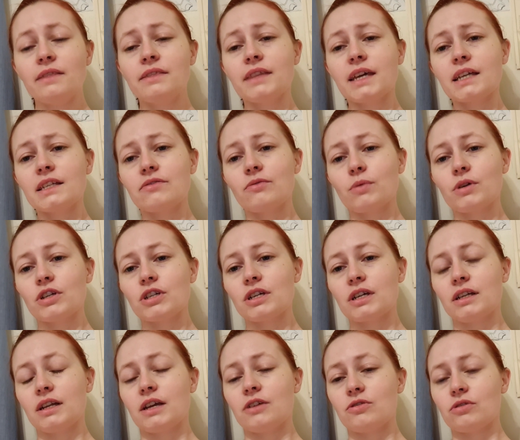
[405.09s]
Thanks for
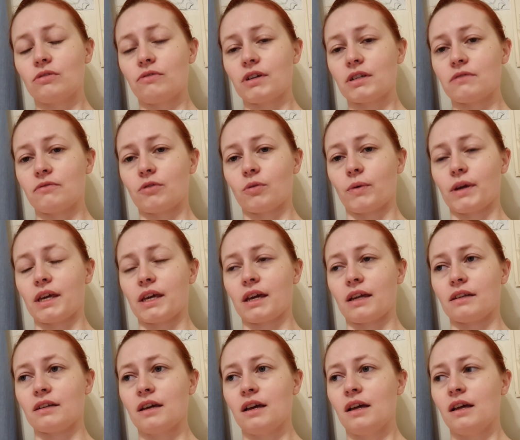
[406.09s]
watching, enjoy the rest of your
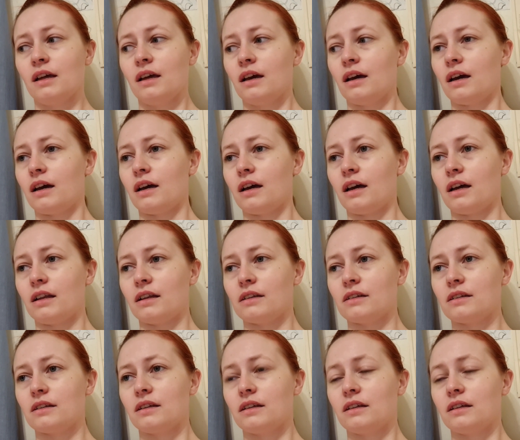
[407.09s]
weekend, and